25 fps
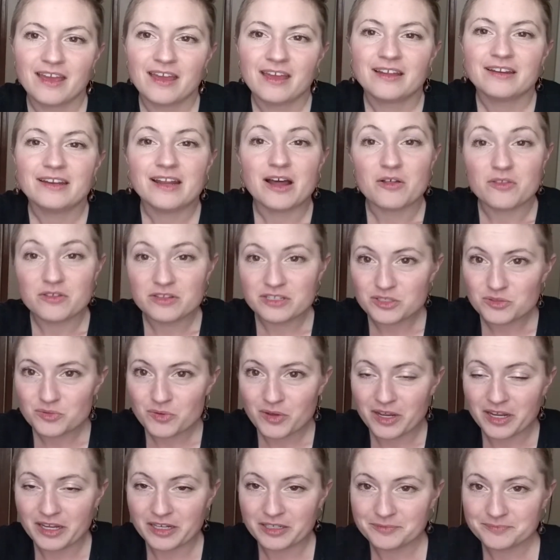Now this
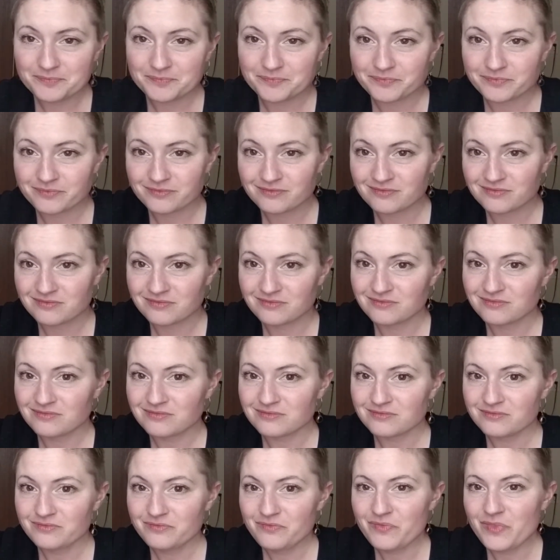one,
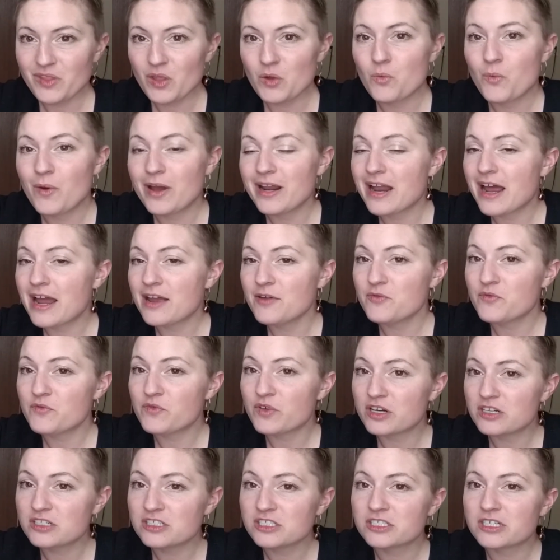when I
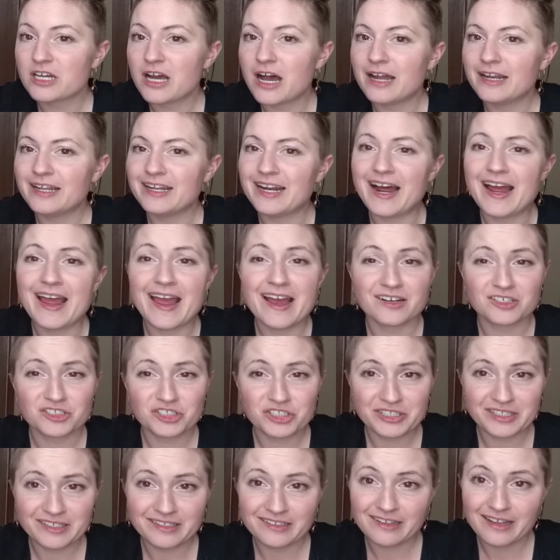first got it, I
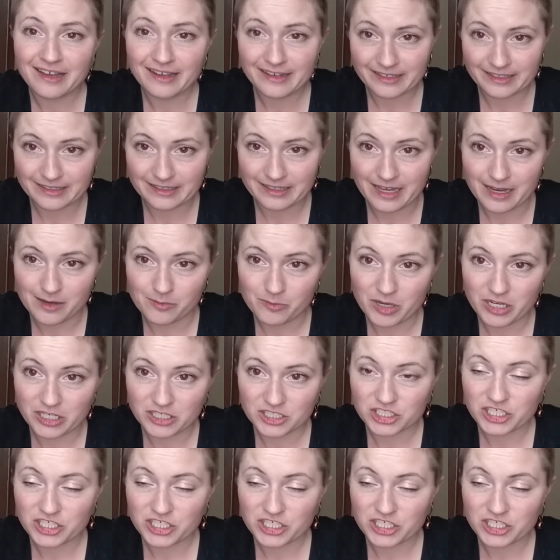actually didn't like it that much,